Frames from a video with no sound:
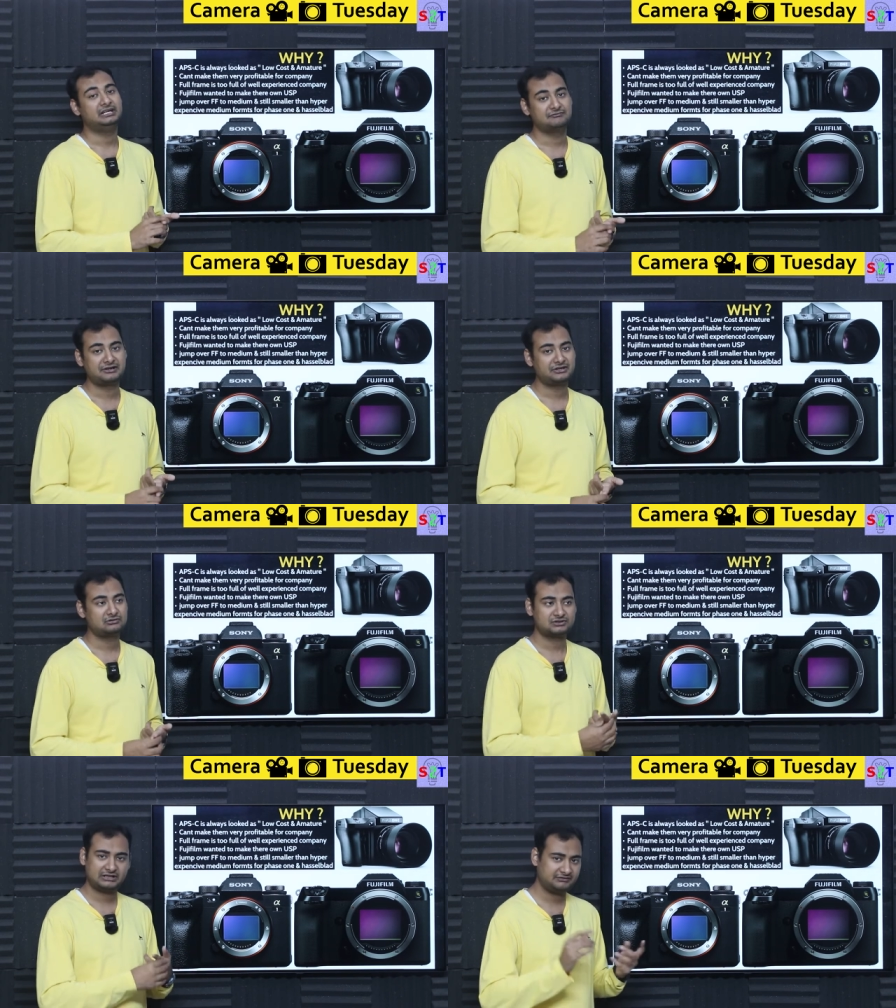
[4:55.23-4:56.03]
inventory
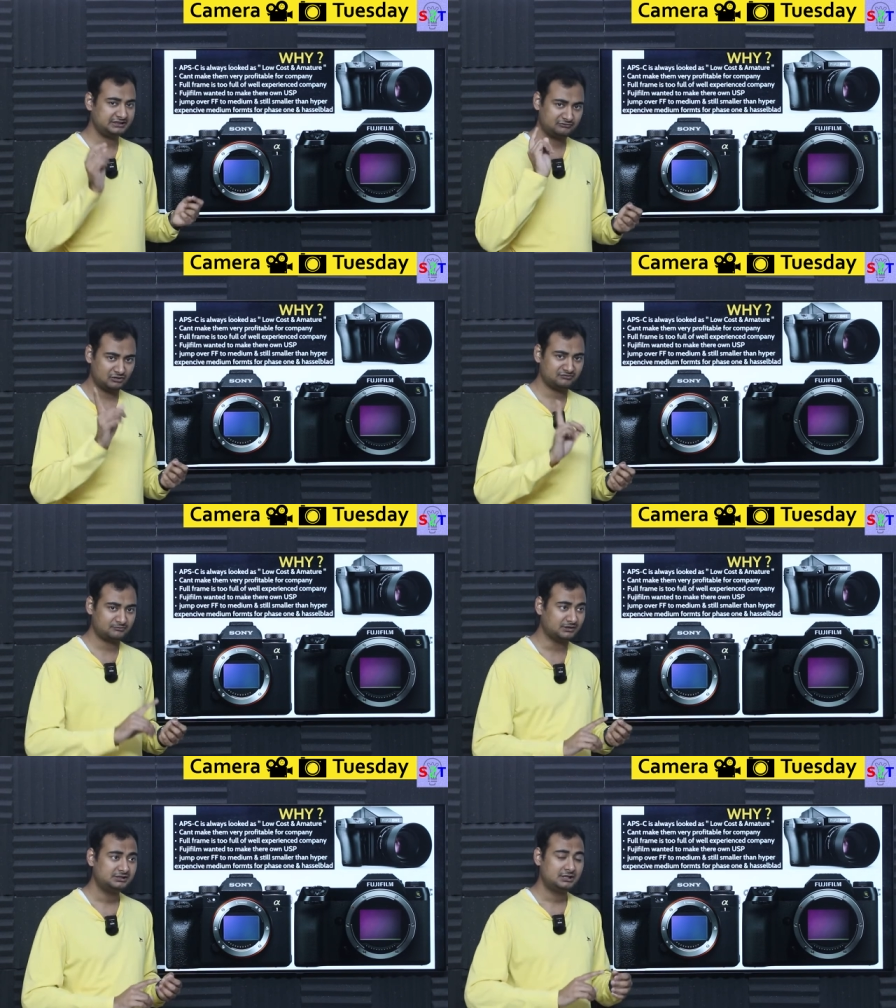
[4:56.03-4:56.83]
cost, everything one,
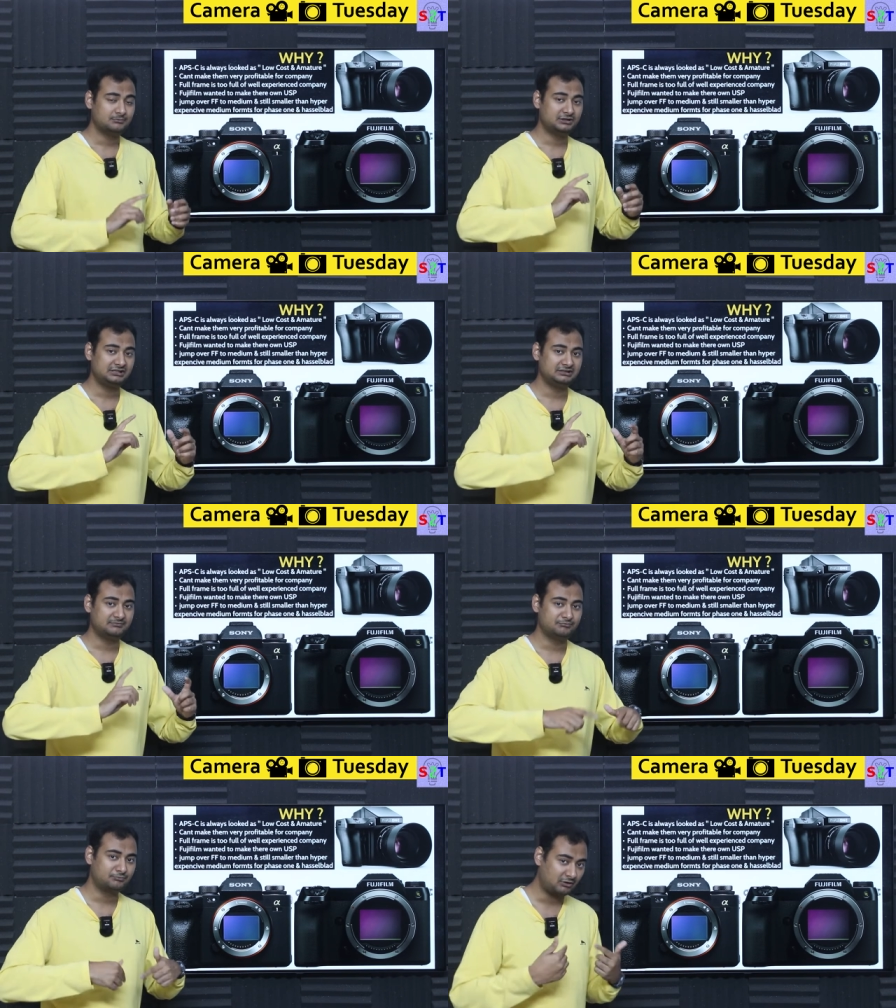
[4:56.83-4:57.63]
one, one. But
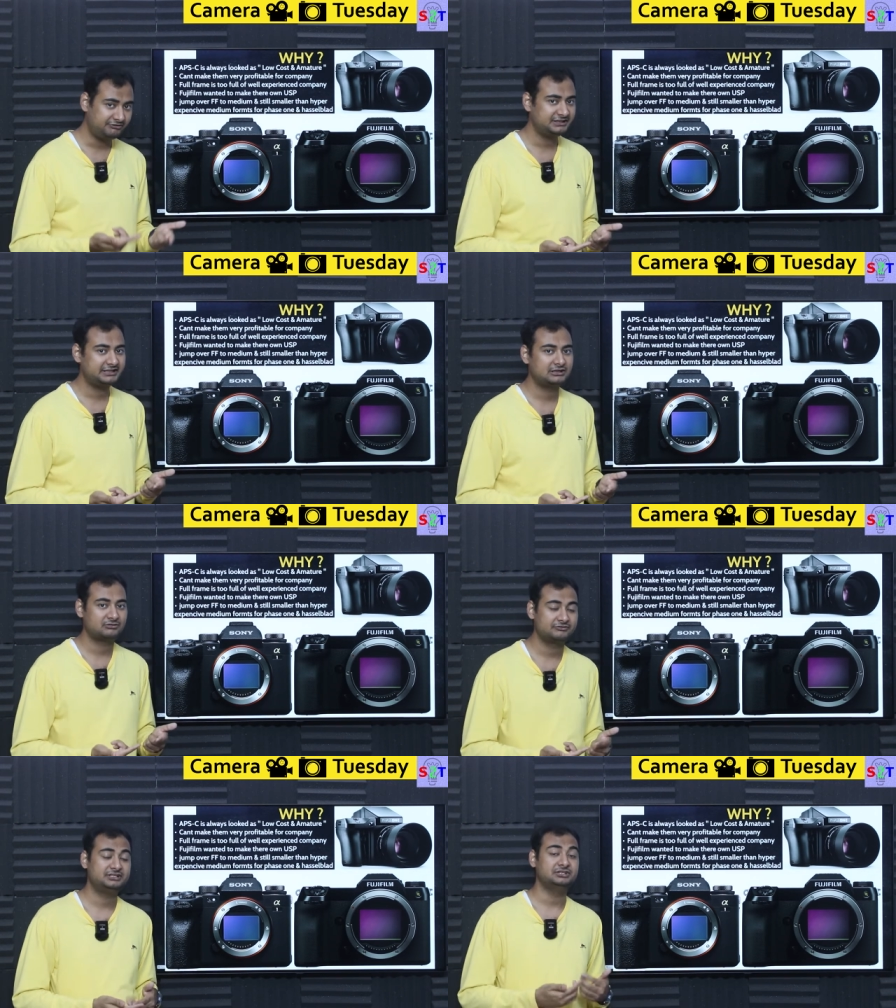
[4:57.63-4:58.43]
the profit they get
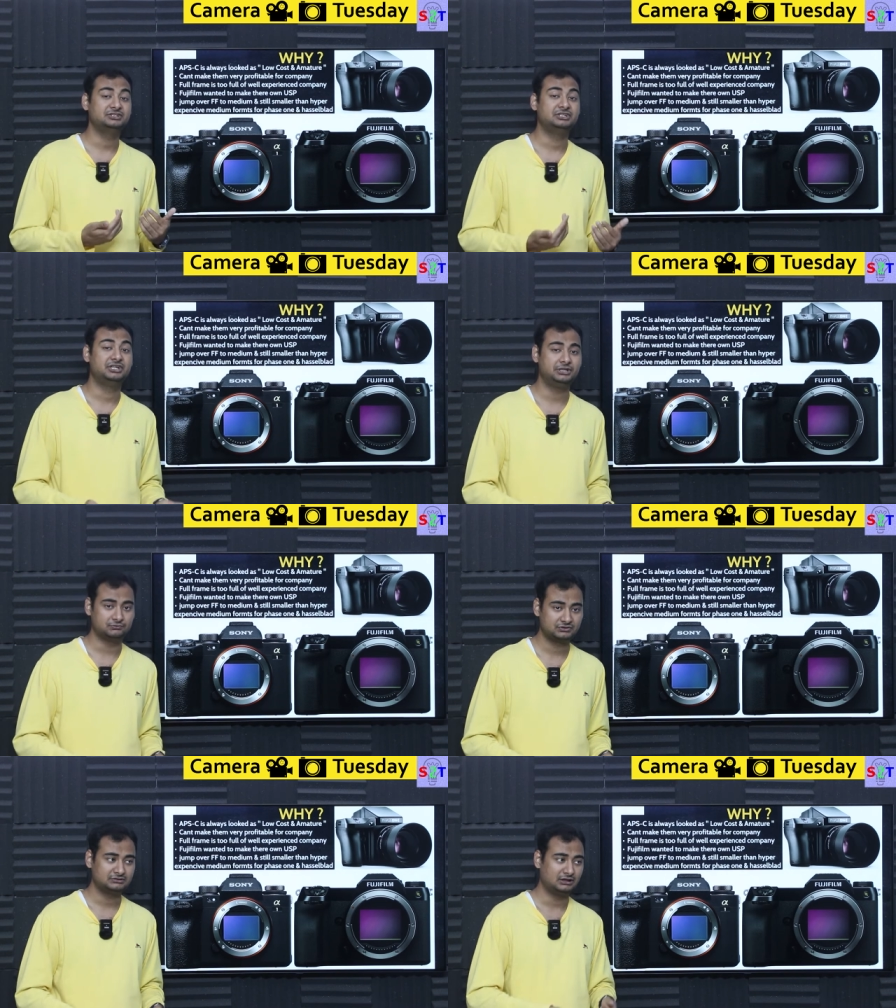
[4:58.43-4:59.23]
out of it is
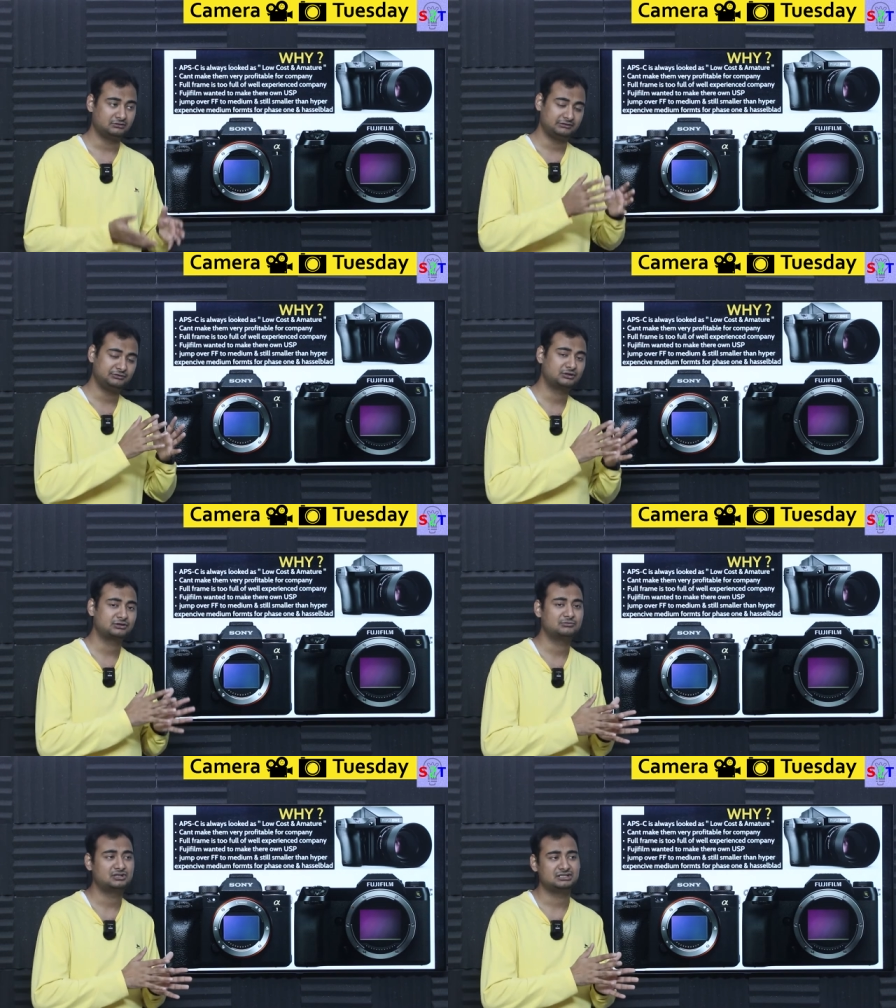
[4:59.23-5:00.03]
huge. Now, if you are
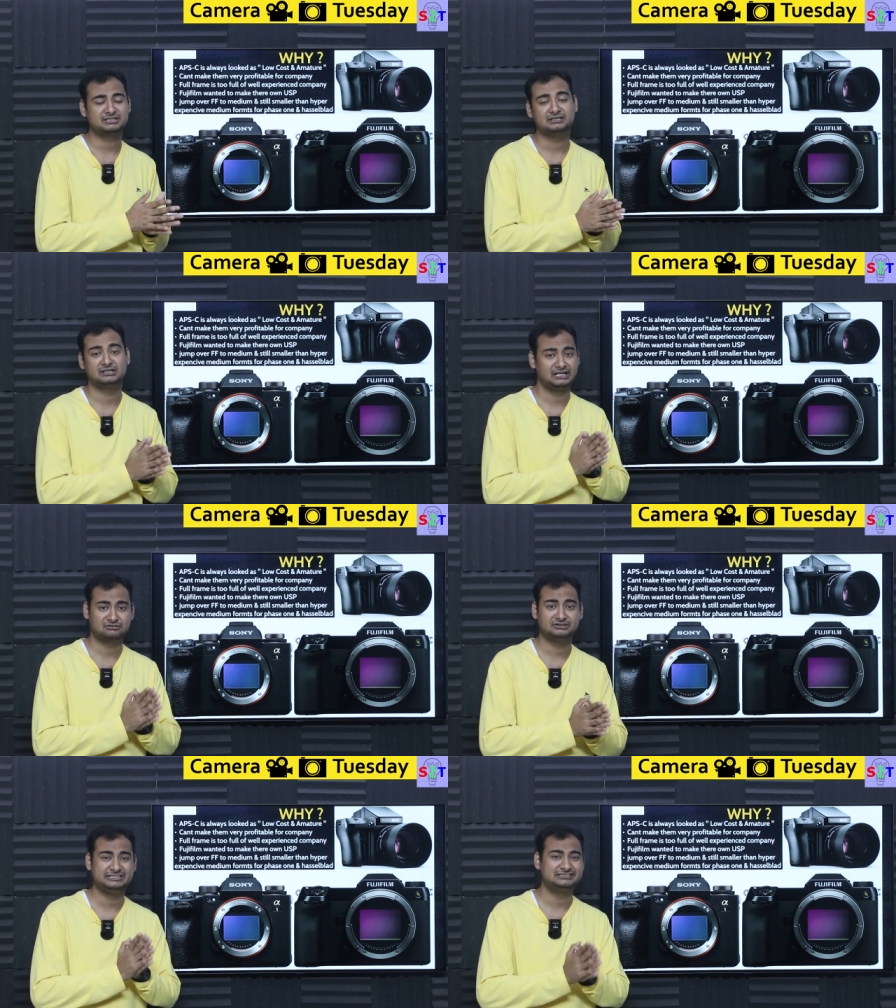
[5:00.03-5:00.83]
talking about, let's say,
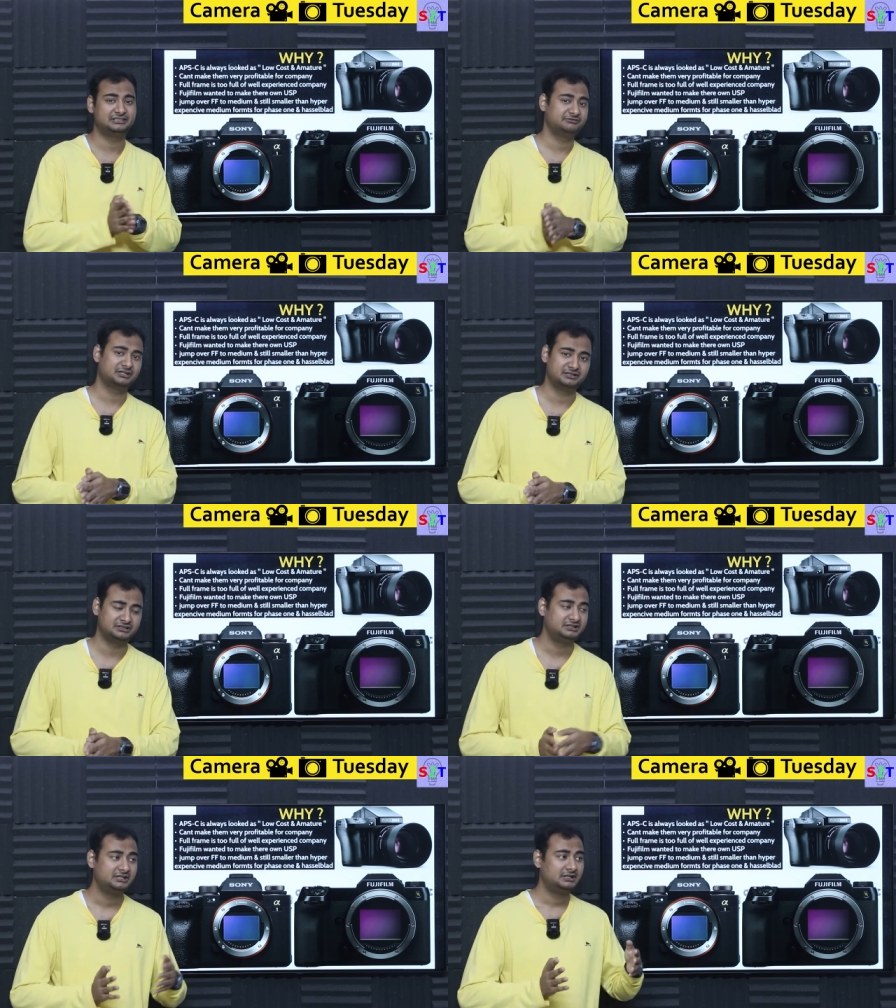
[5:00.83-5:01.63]
Nikon
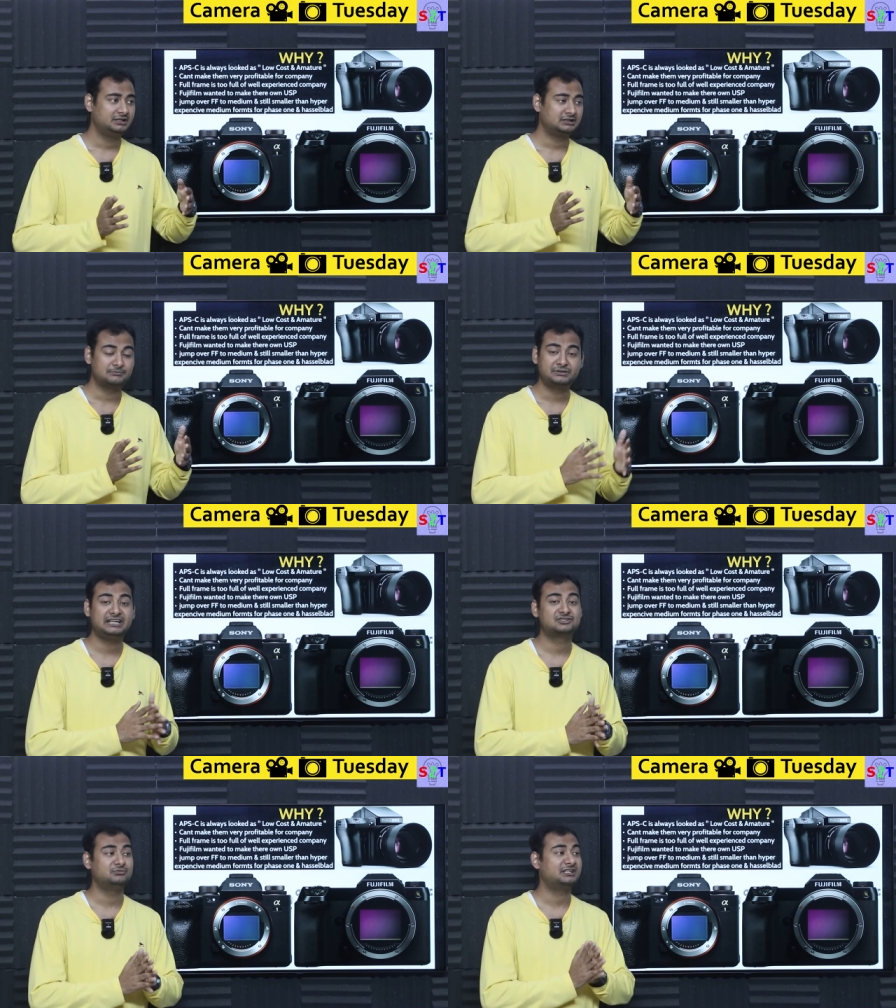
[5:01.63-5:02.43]
D3100,
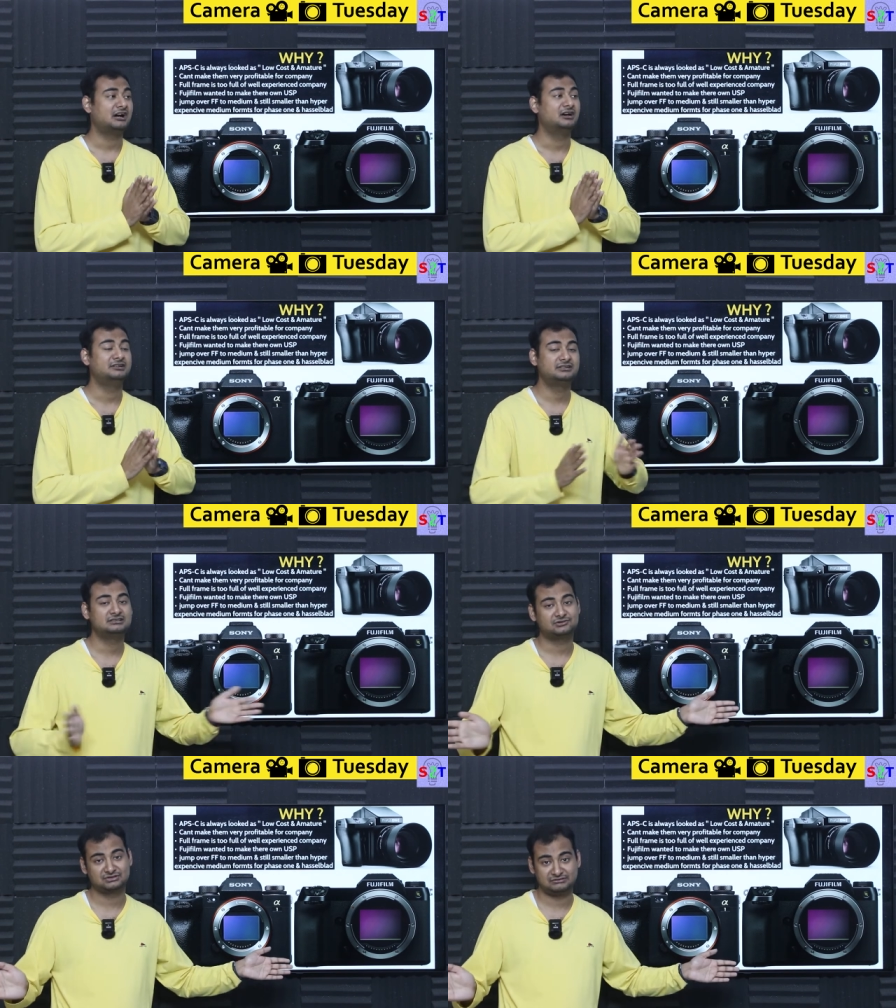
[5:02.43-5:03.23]
company has to make
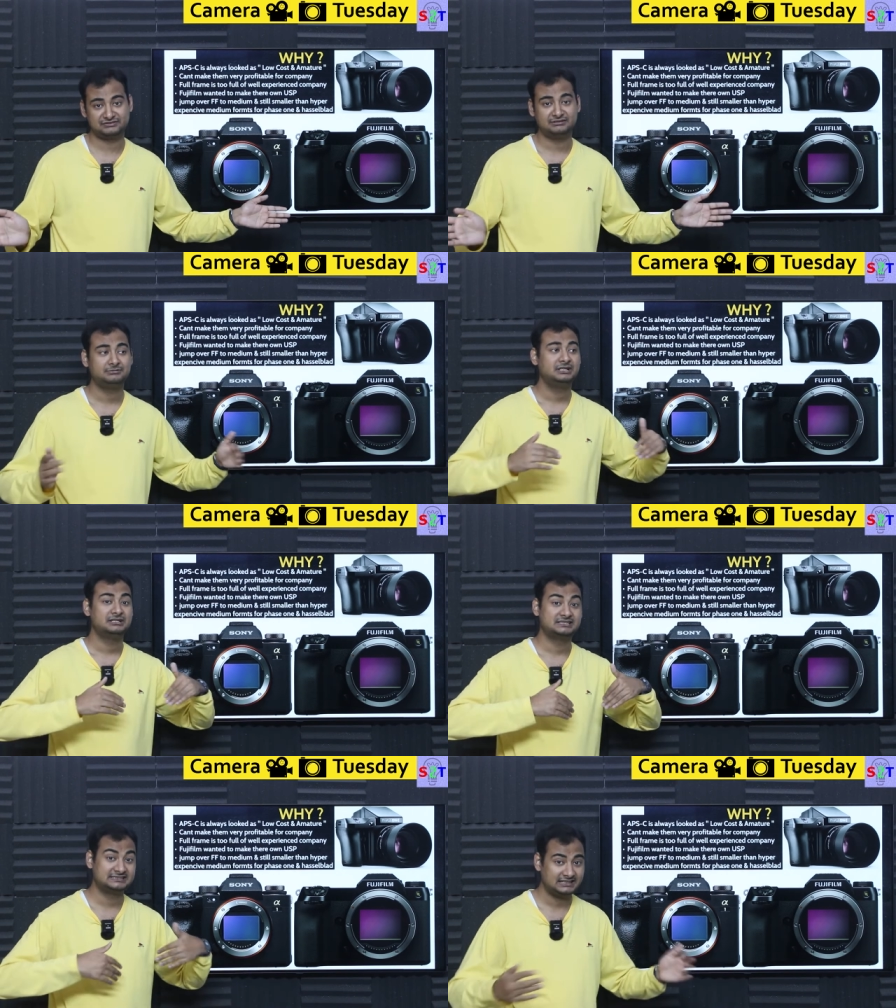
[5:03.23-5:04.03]
100,000 of them,
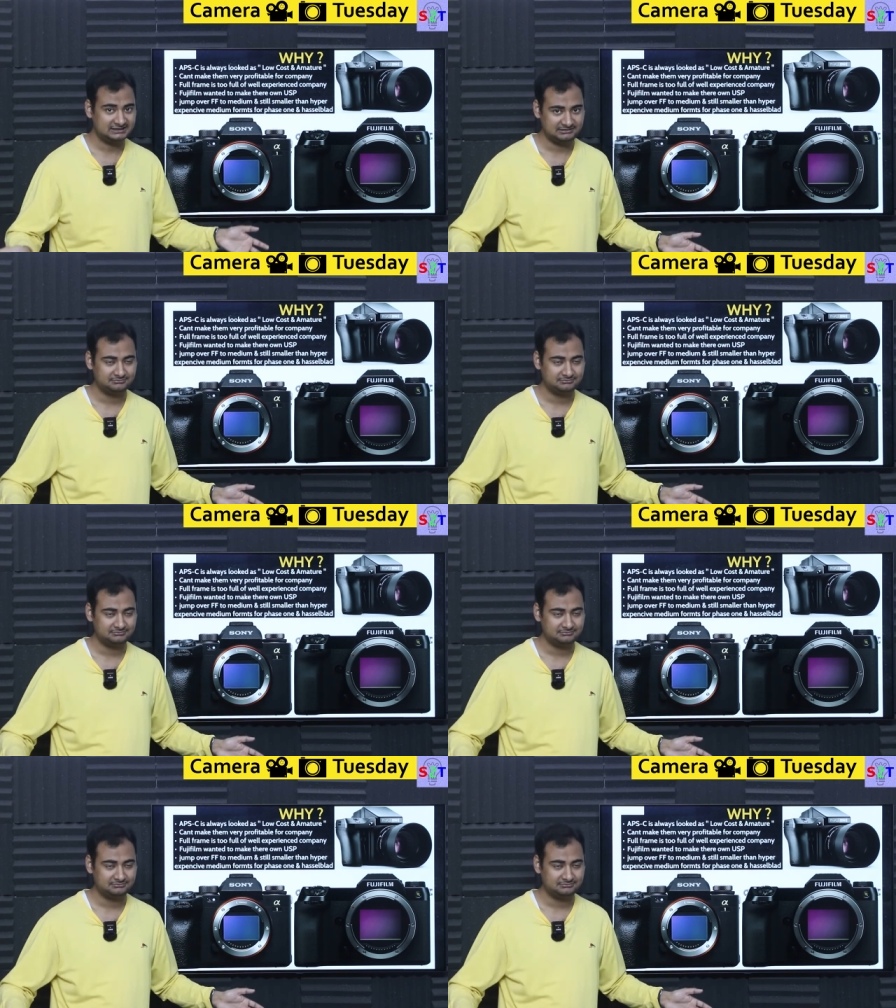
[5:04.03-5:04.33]
sell